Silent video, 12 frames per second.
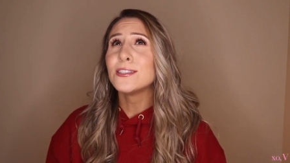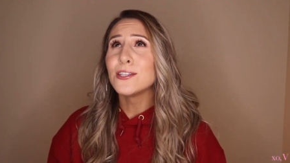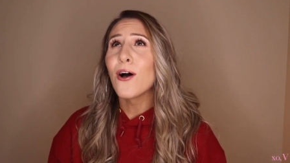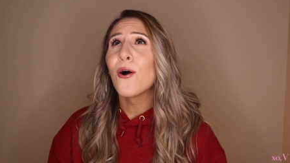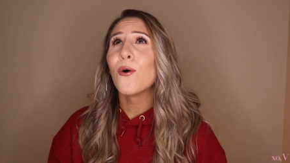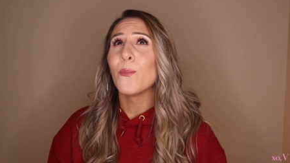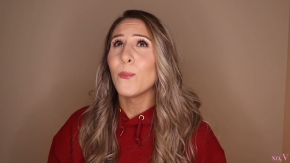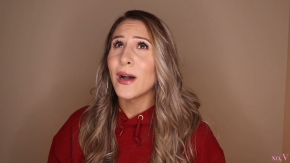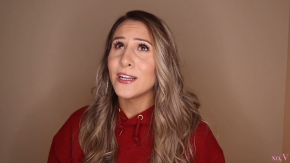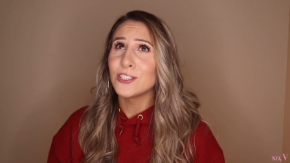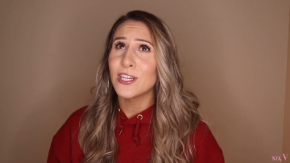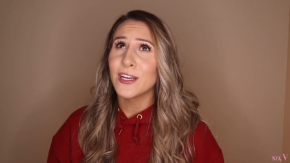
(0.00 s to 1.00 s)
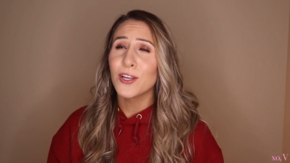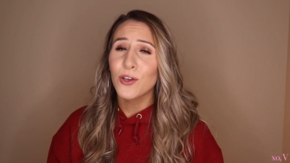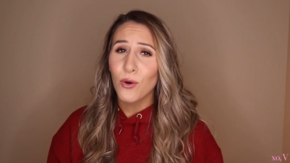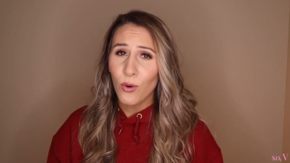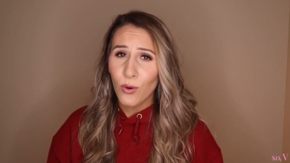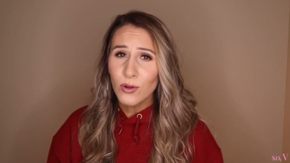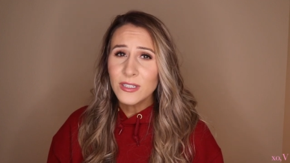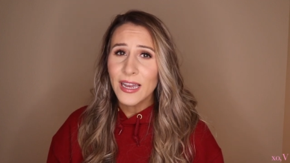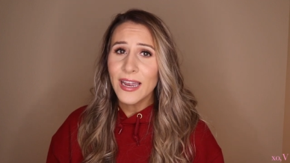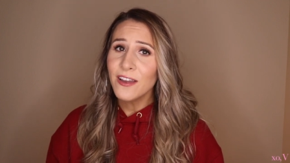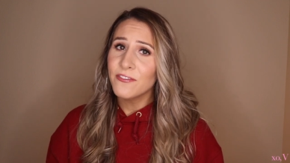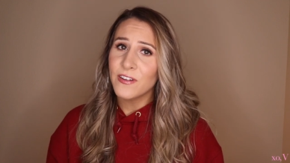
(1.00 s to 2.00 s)
so much. And gold,
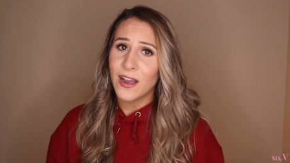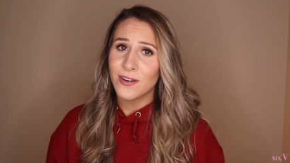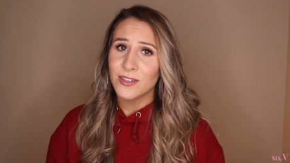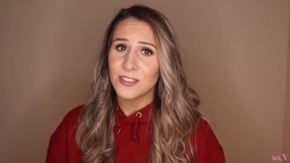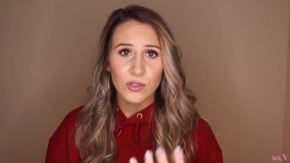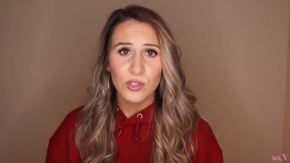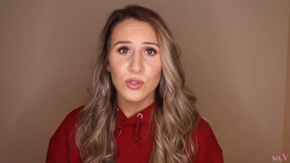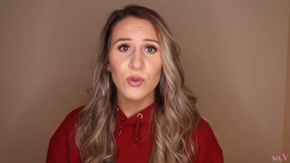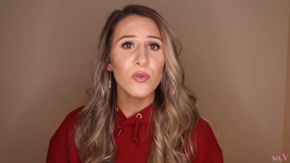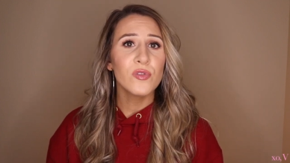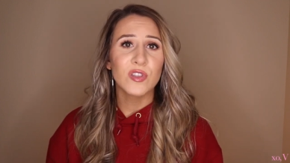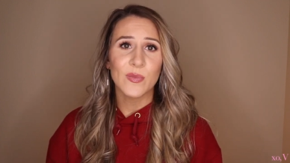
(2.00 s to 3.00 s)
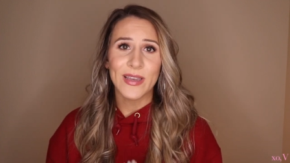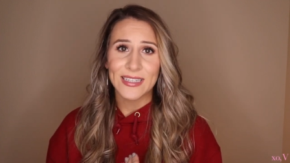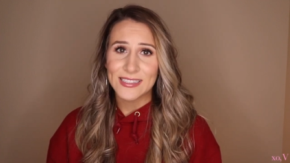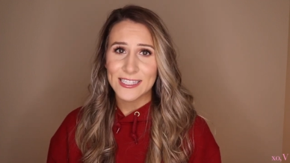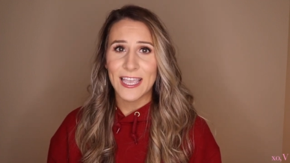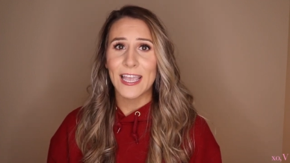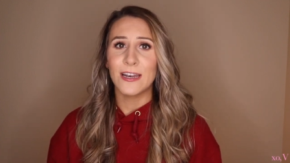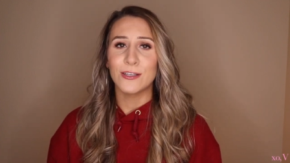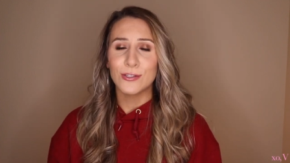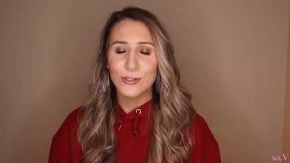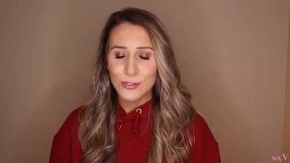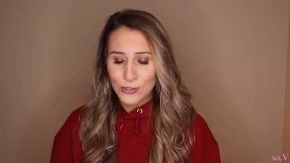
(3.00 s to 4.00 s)
I have found, soothes my skin
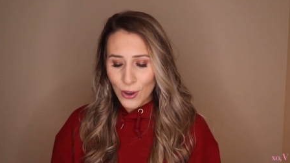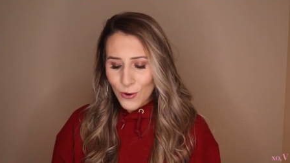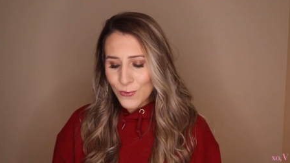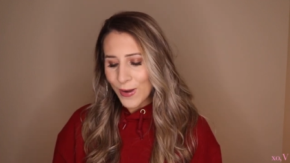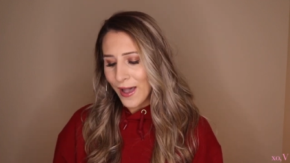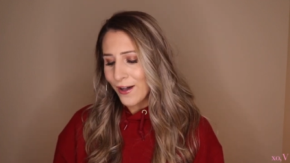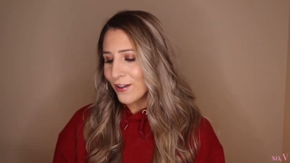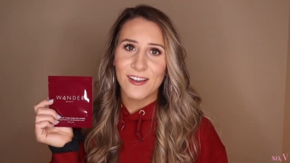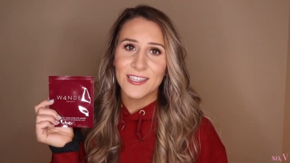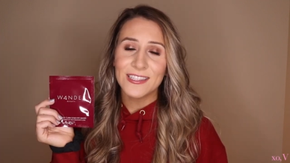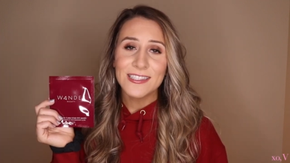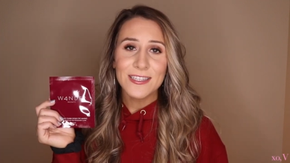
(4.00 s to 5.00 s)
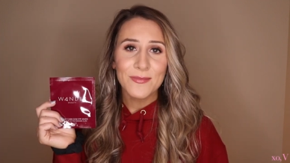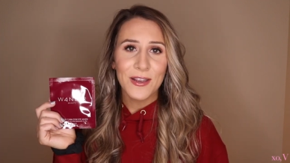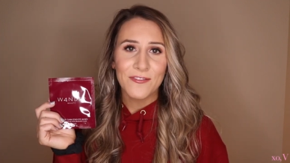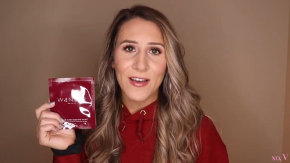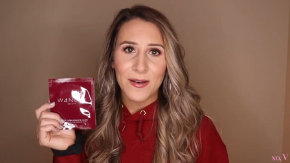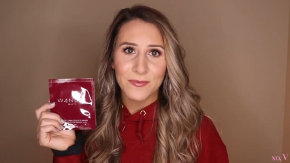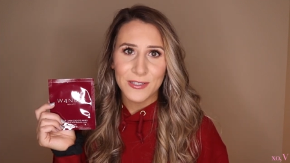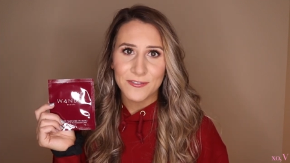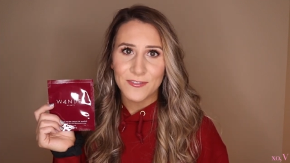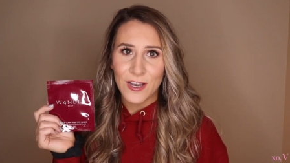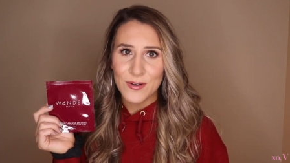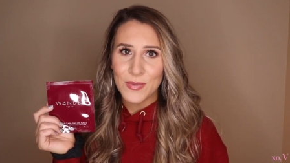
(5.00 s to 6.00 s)
so well. I got this in my
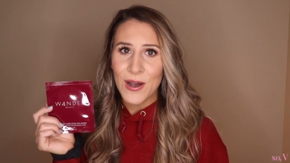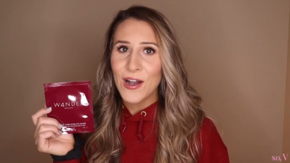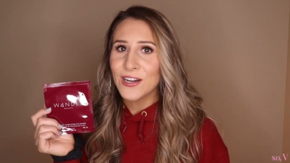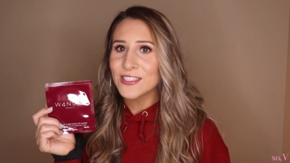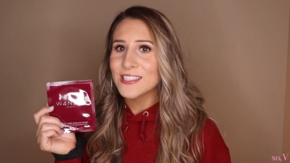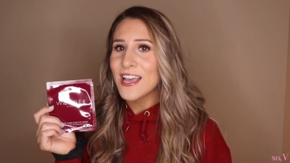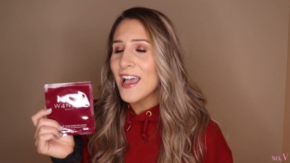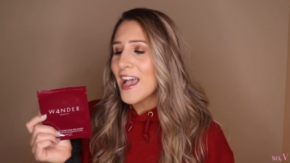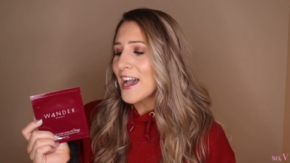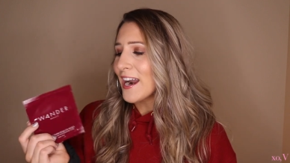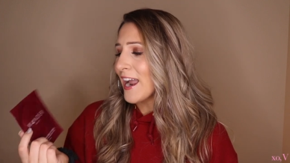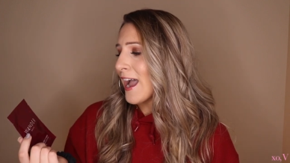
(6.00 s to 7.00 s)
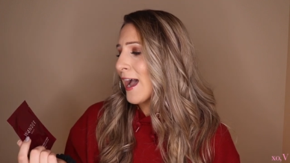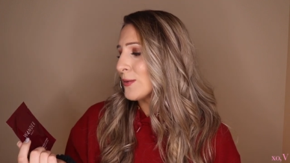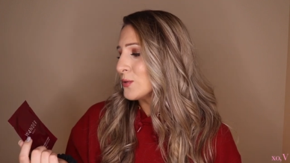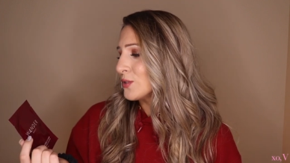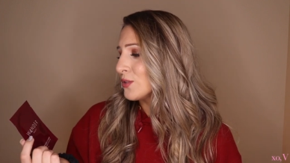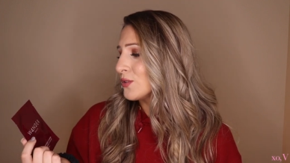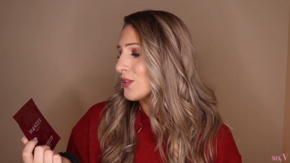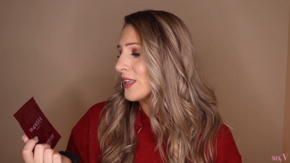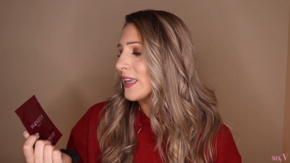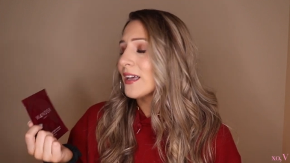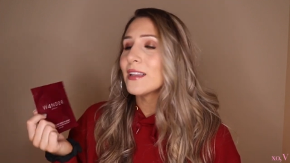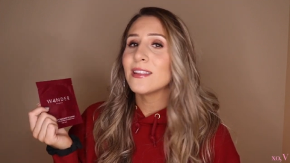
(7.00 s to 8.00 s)
FabFitFun box, and I
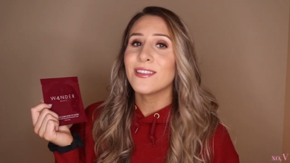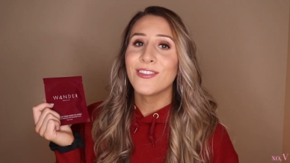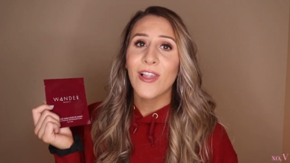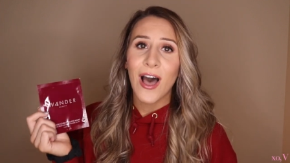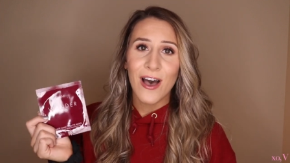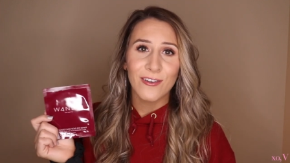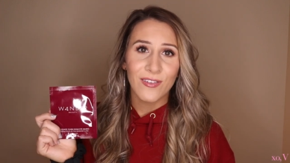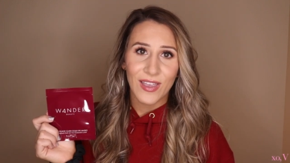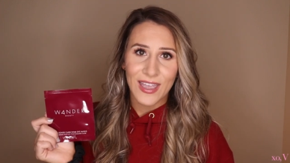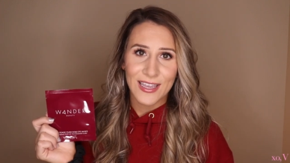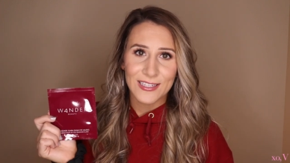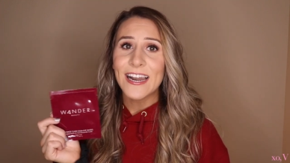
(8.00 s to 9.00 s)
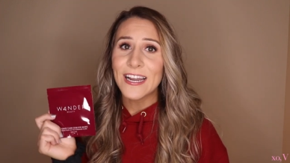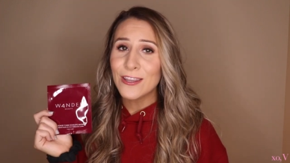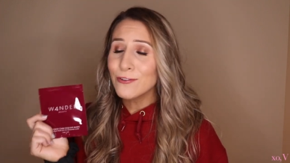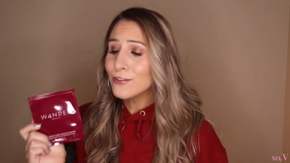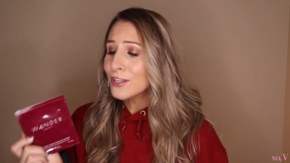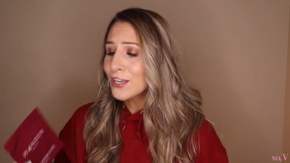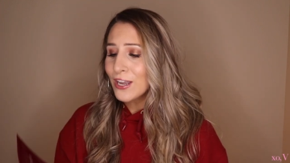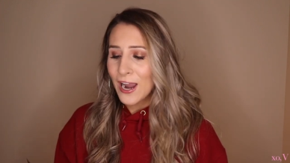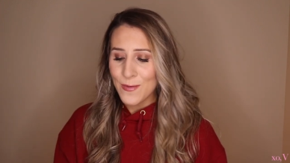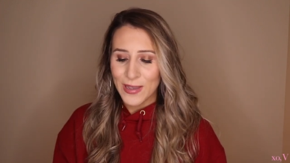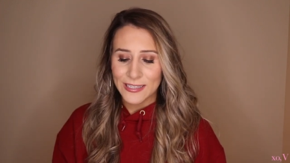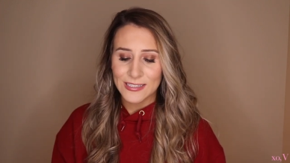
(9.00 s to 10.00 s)
absolutely love it. Another really good
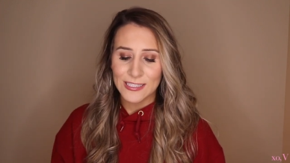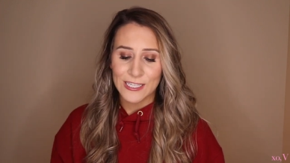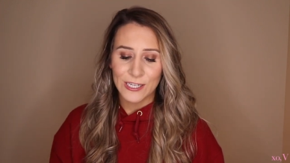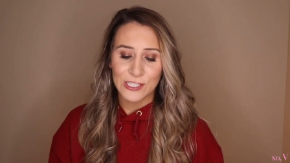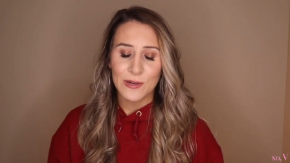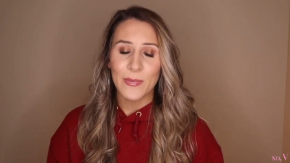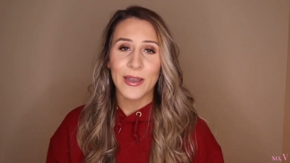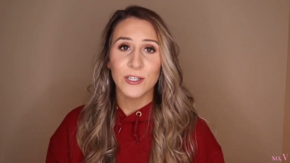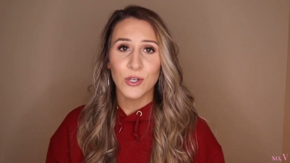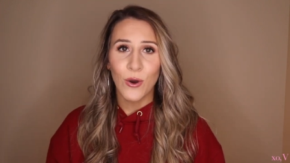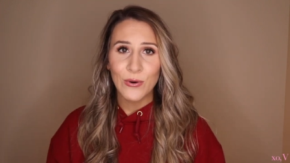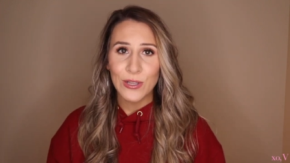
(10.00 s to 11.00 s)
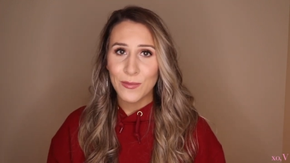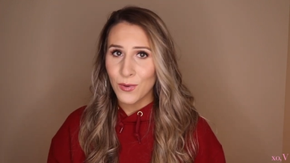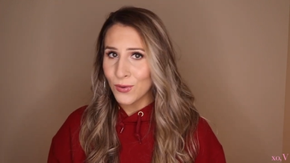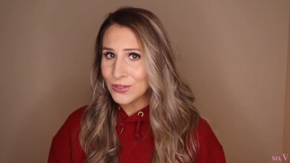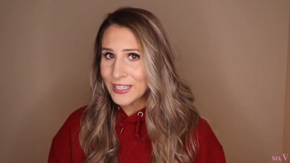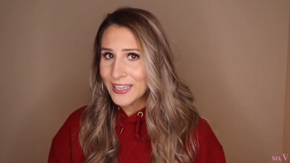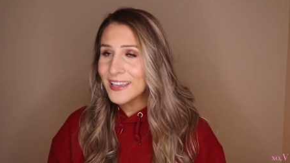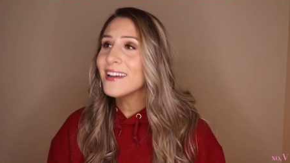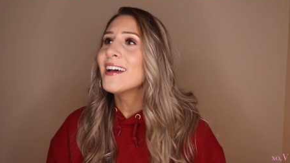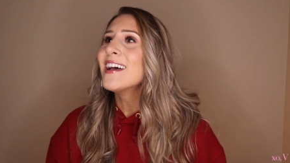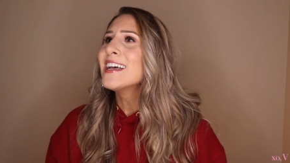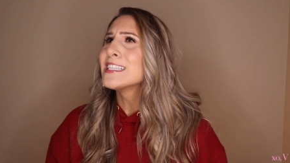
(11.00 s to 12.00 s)
eye mask is actually by Tony Moly.
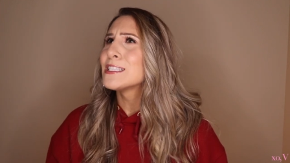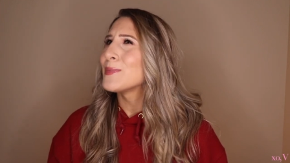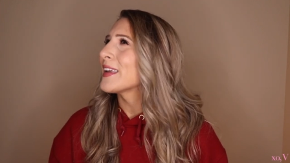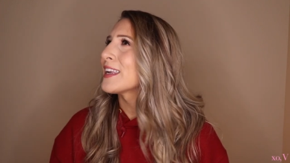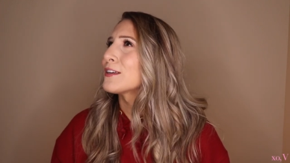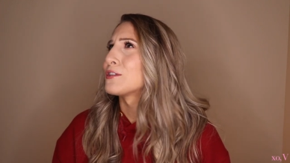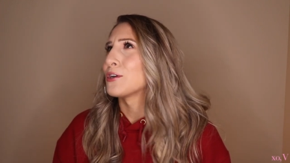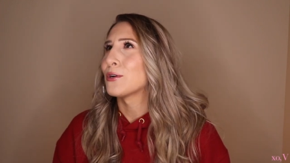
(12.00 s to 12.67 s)
Speaking of